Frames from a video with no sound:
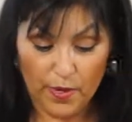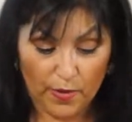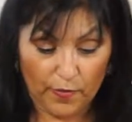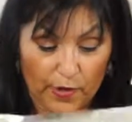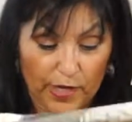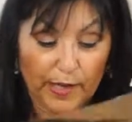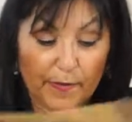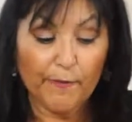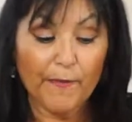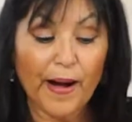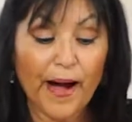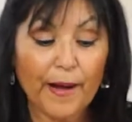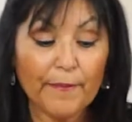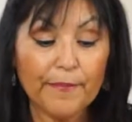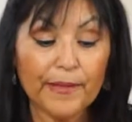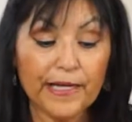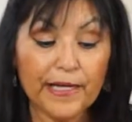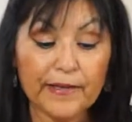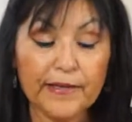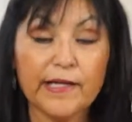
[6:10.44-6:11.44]
We're gonna
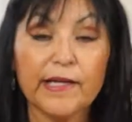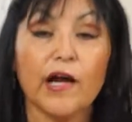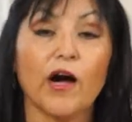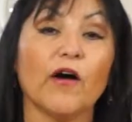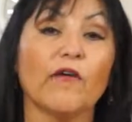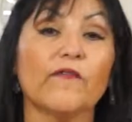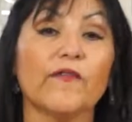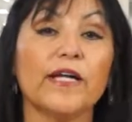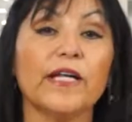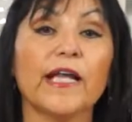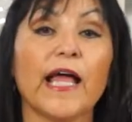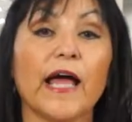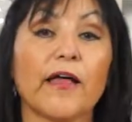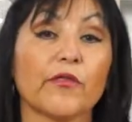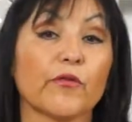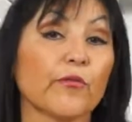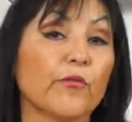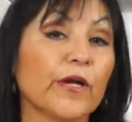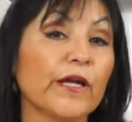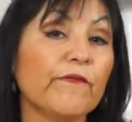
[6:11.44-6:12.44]
pop it in the oven
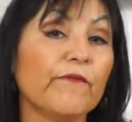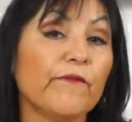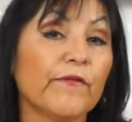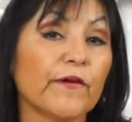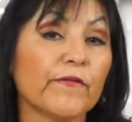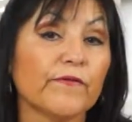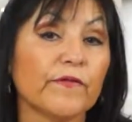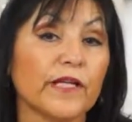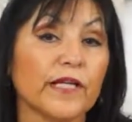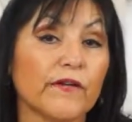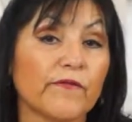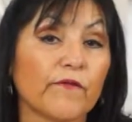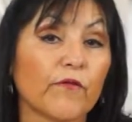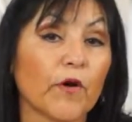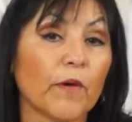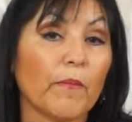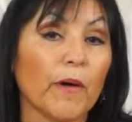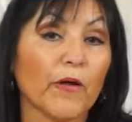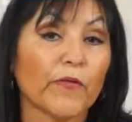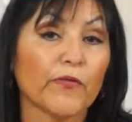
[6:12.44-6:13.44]
at 350
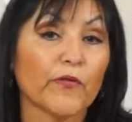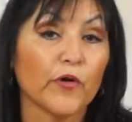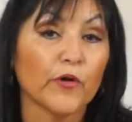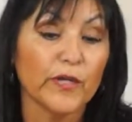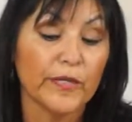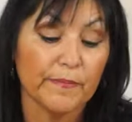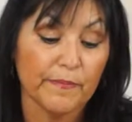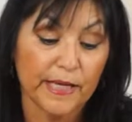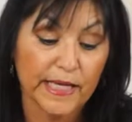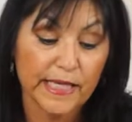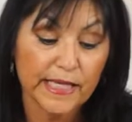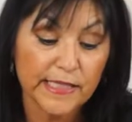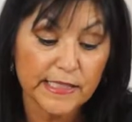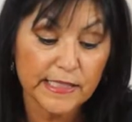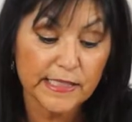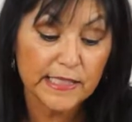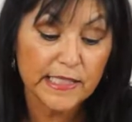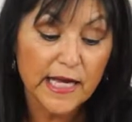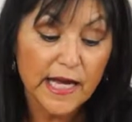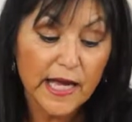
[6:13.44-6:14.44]
for about 30
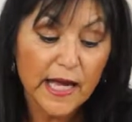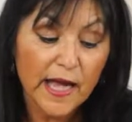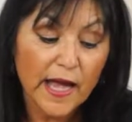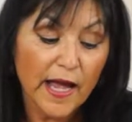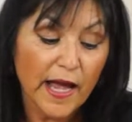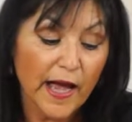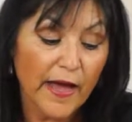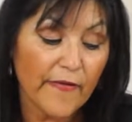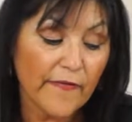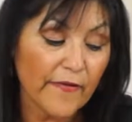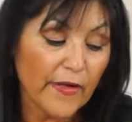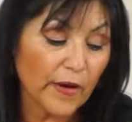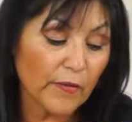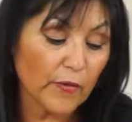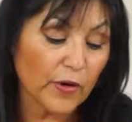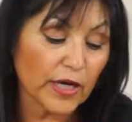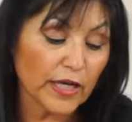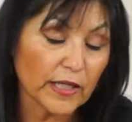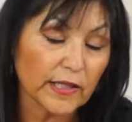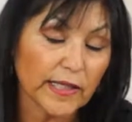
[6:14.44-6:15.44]
minutes. And then
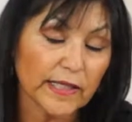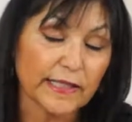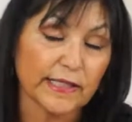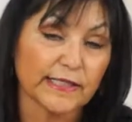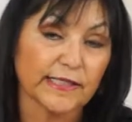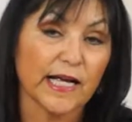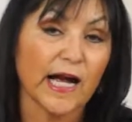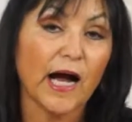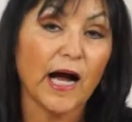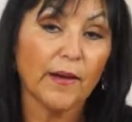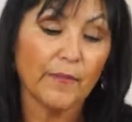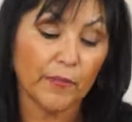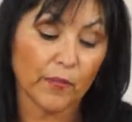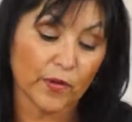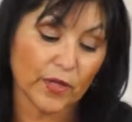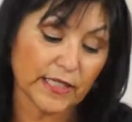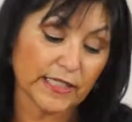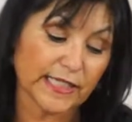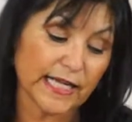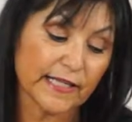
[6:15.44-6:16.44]
we're gonna let the top, we're
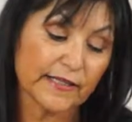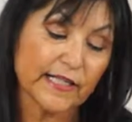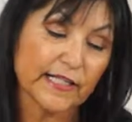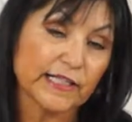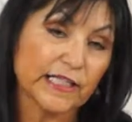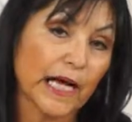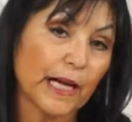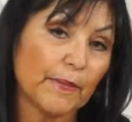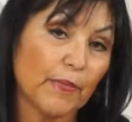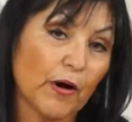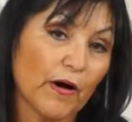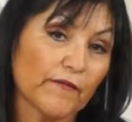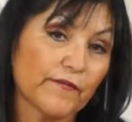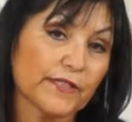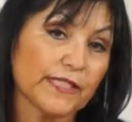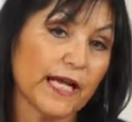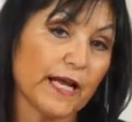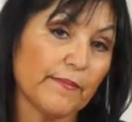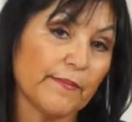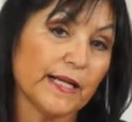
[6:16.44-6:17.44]
gonna take the top
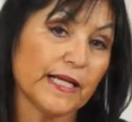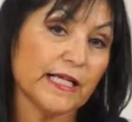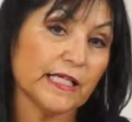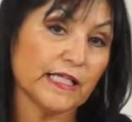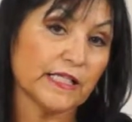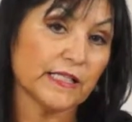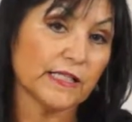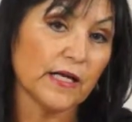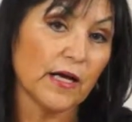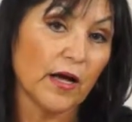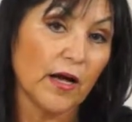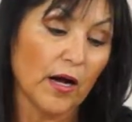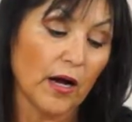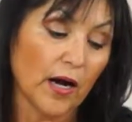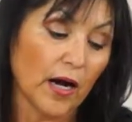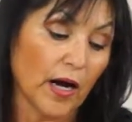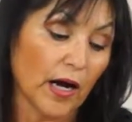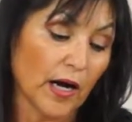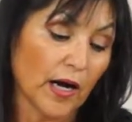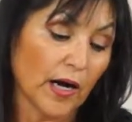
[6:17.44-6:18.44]
off 10 minutes
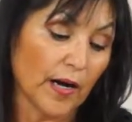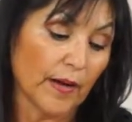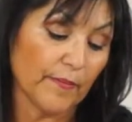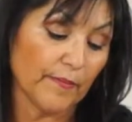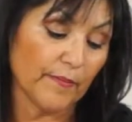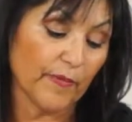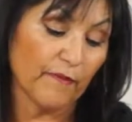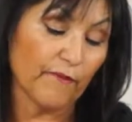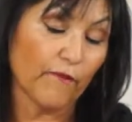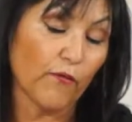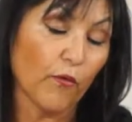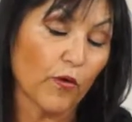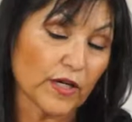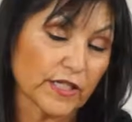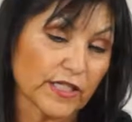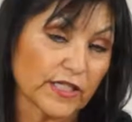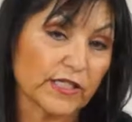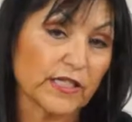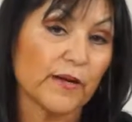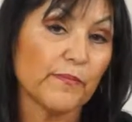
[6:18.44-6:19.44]
before
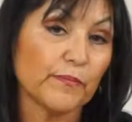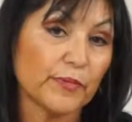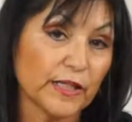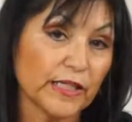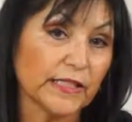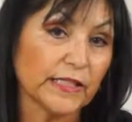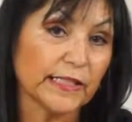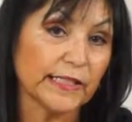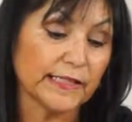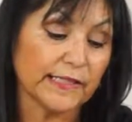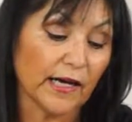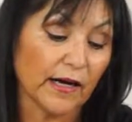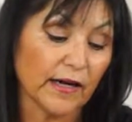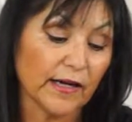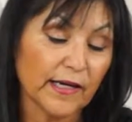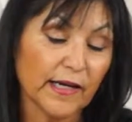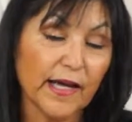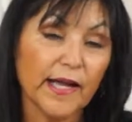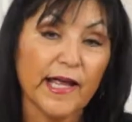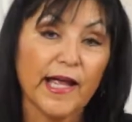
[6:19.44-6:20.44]
it's completely
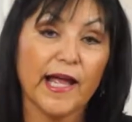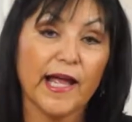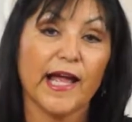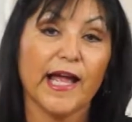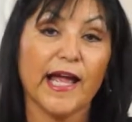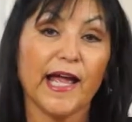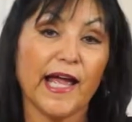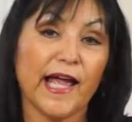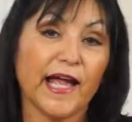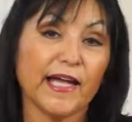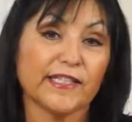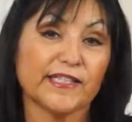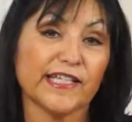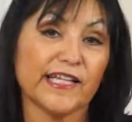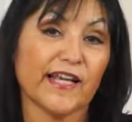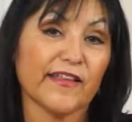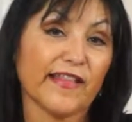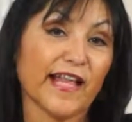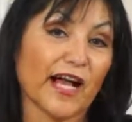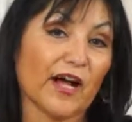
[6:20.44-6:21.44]
done, and to
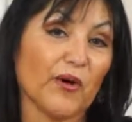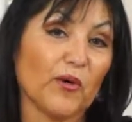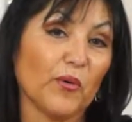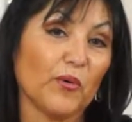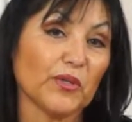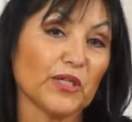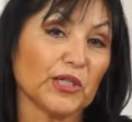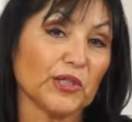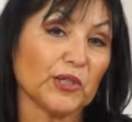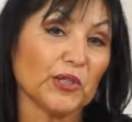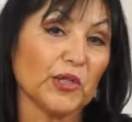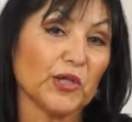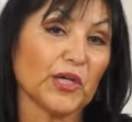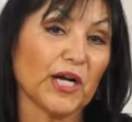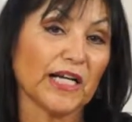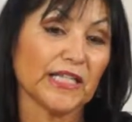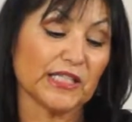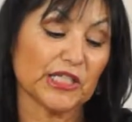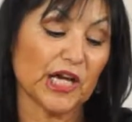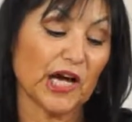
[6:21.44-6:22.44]
get that golden look
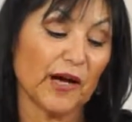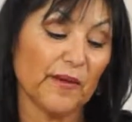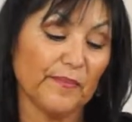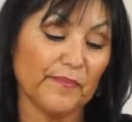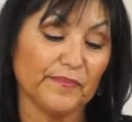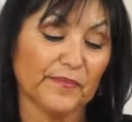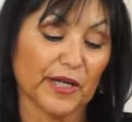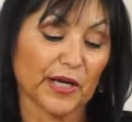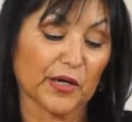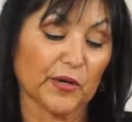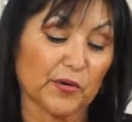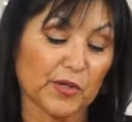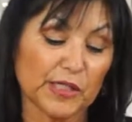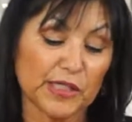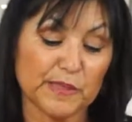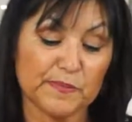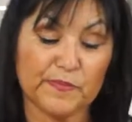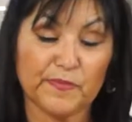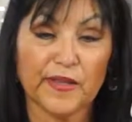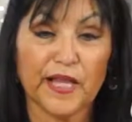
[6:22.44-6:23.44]
on top, the
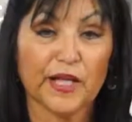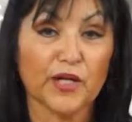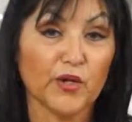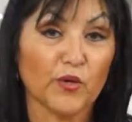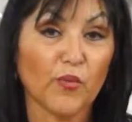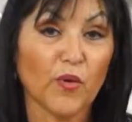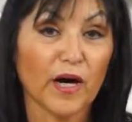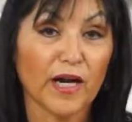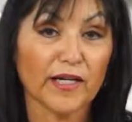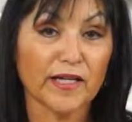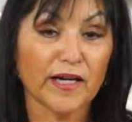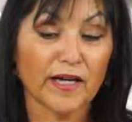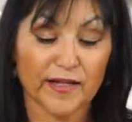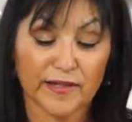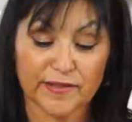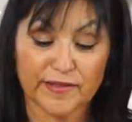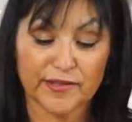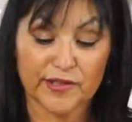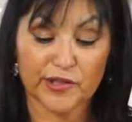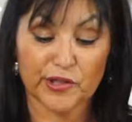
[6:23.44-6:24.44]
crisp that you
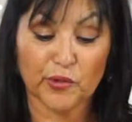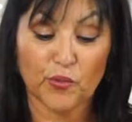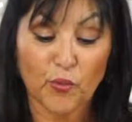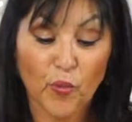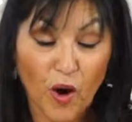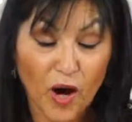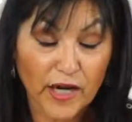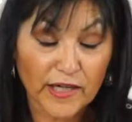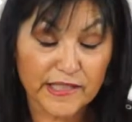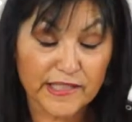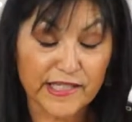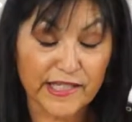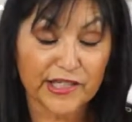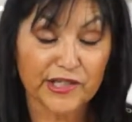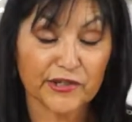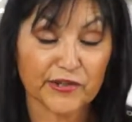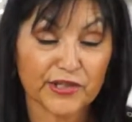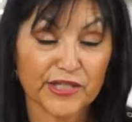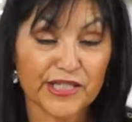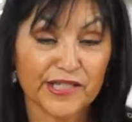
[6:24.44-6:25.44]
want
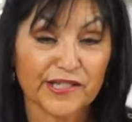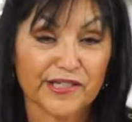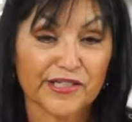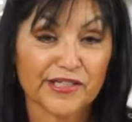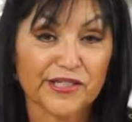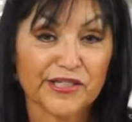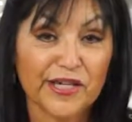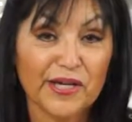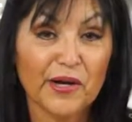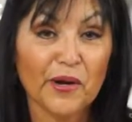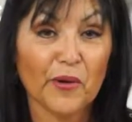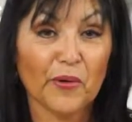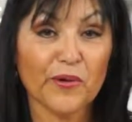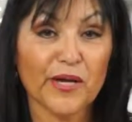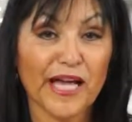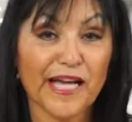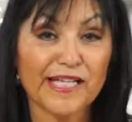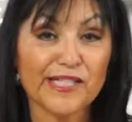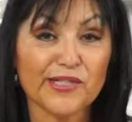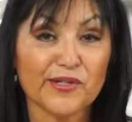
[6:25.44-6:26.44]
in your dish.
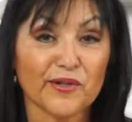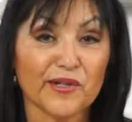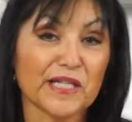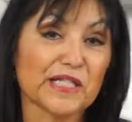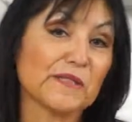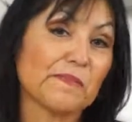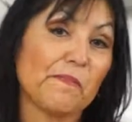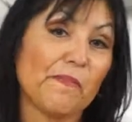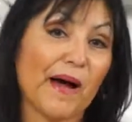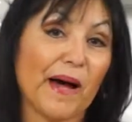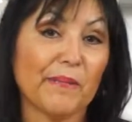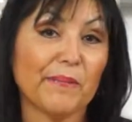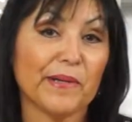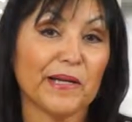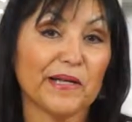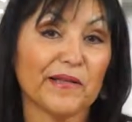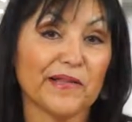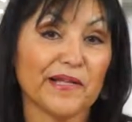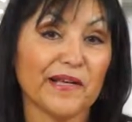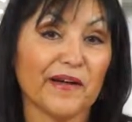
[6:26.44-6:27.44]
Okay, so let's pop
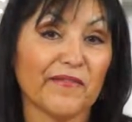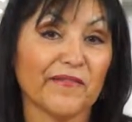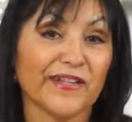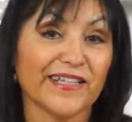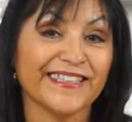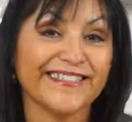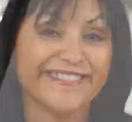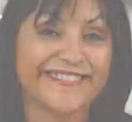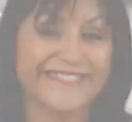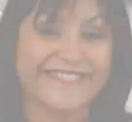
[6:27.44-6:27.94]
it in the oven.